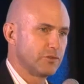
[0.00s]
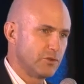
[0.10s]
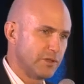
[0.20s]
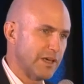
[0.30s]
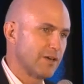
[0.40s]
So
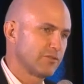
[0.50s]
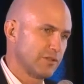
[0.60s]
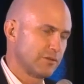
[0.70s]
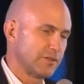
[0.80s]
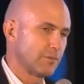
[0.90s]
you can have
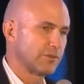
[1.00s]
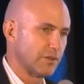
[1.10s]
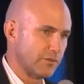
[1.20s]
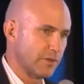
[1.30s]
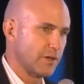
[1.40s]
stem
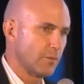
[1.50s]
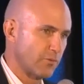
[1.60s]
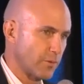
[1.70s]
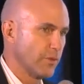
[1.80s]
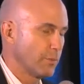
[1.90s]
cells that come
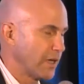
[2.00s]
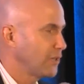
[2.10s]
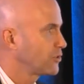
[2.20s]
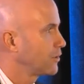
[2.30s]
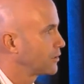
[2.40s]
from the
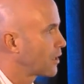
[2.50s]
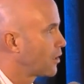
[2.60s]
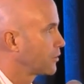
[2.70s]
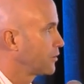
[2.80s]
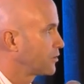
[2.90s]
patient,
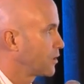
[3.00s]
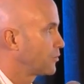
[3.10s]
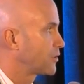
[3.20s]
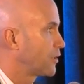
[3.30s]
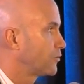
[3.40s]
autologous stem
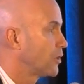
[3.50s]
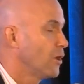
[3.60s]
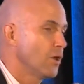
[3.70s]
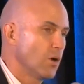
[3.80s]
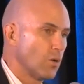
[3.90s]
cells,
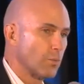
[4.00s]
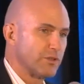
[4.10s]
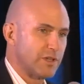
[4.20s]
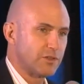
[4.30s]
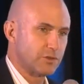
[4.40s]
or
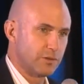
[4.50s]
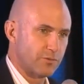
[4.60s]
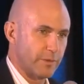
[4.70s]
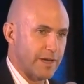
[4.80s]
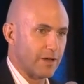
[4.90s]
potentially from an